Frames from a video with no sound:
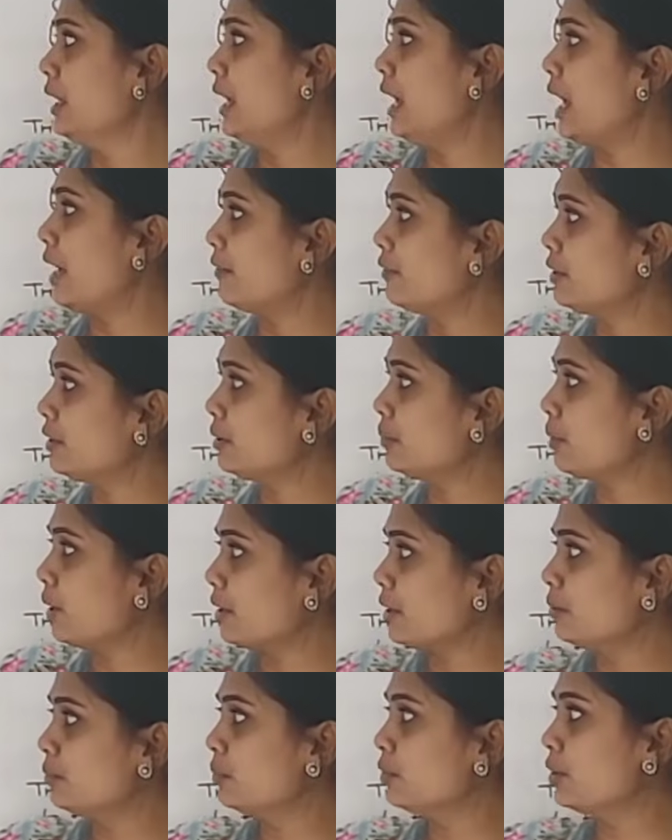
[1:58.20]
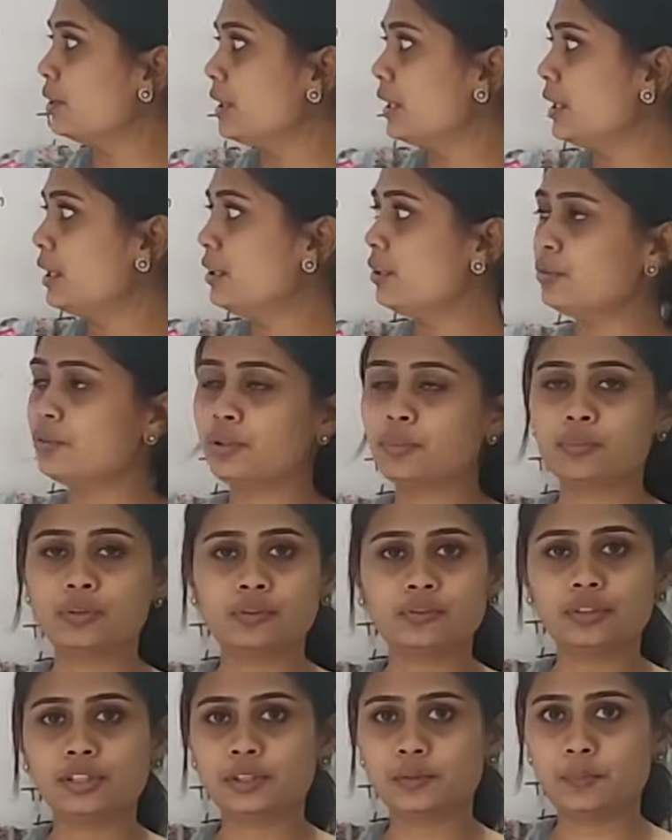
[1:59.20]
After the border molding, you
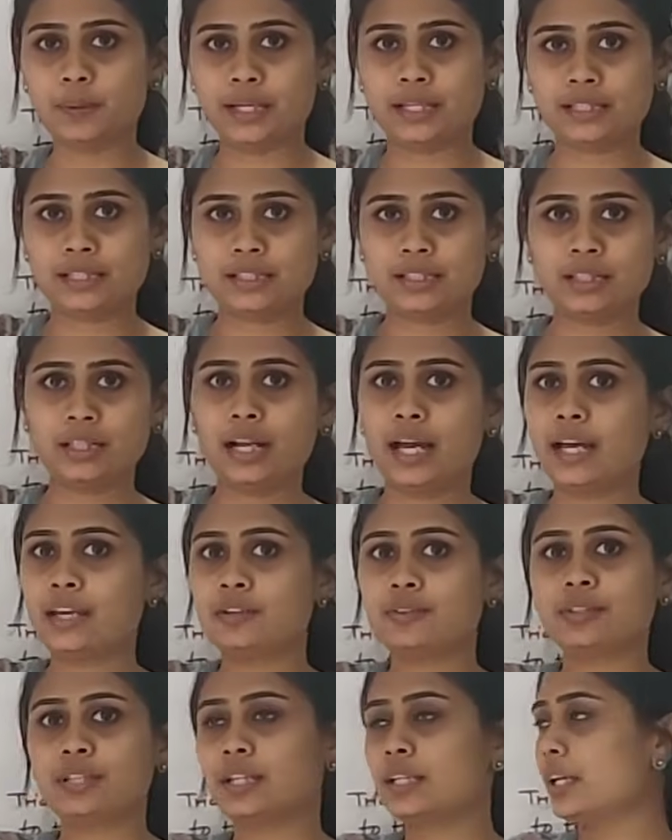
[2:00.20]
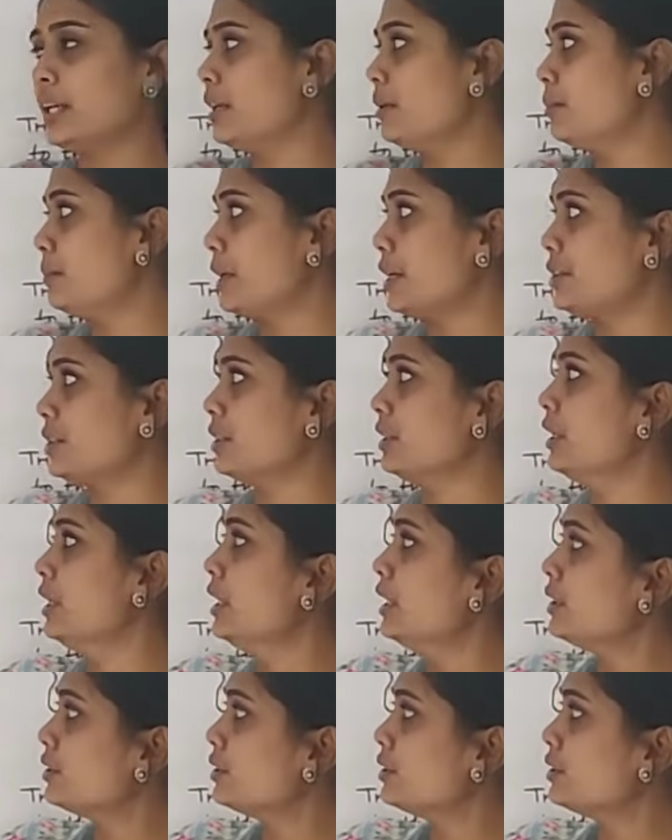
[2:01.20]
remove the spacer and you take an impression.